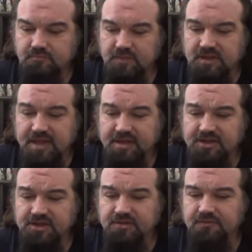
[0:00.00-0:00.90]
taken a
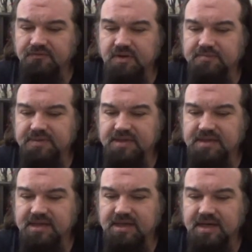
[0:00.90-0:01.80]
cue from
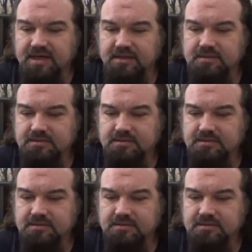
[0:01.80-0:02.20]
the...